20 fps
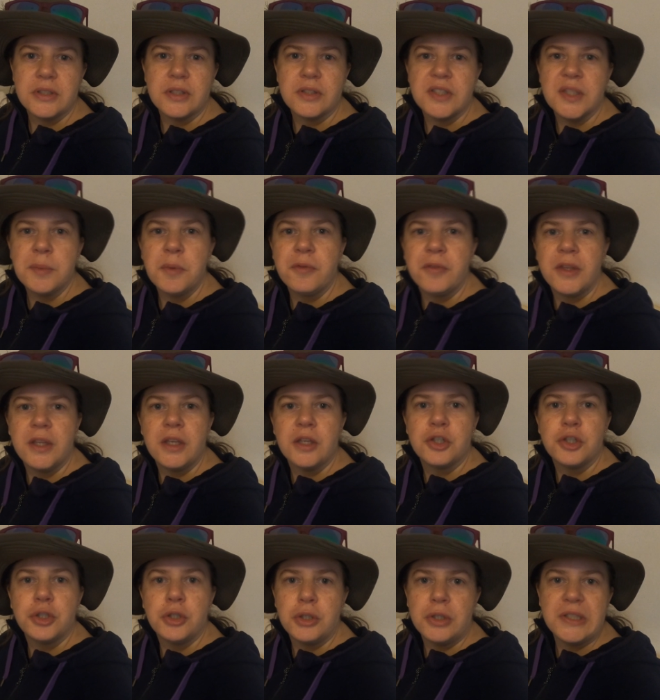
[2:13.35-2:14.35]
some of the
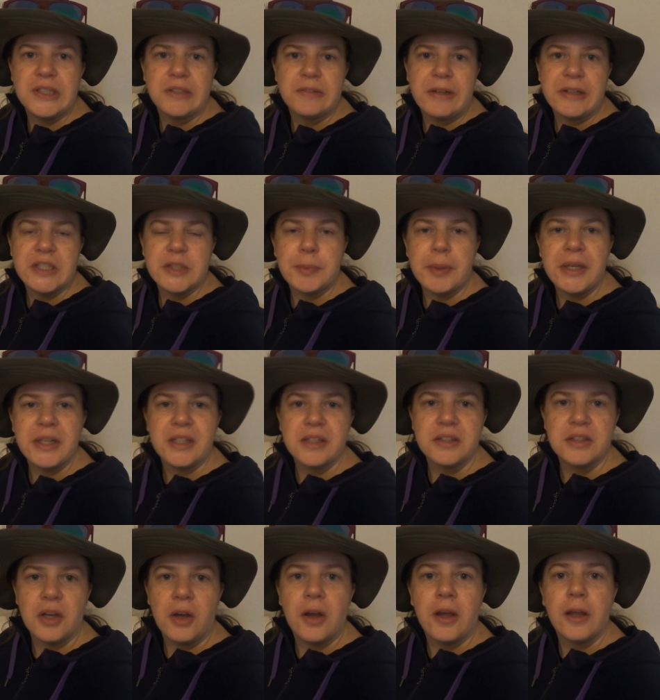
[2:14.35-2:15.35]
issues around spending
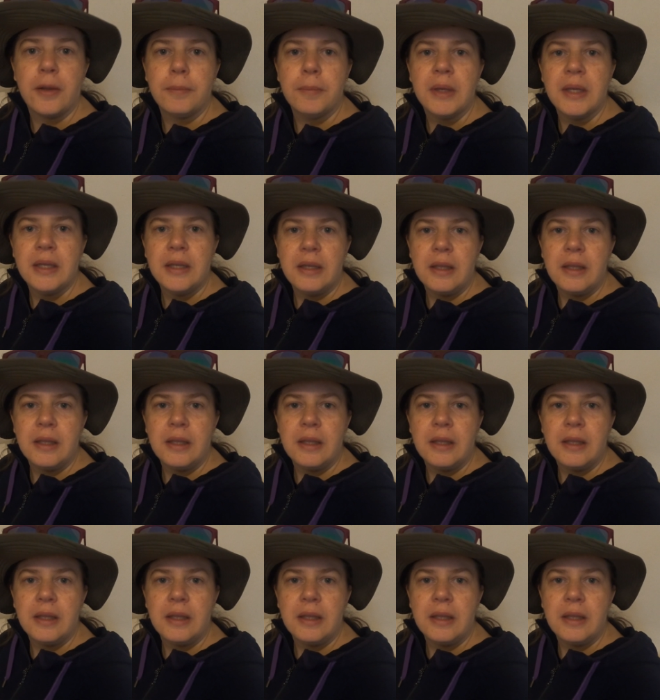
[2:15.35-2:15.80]
time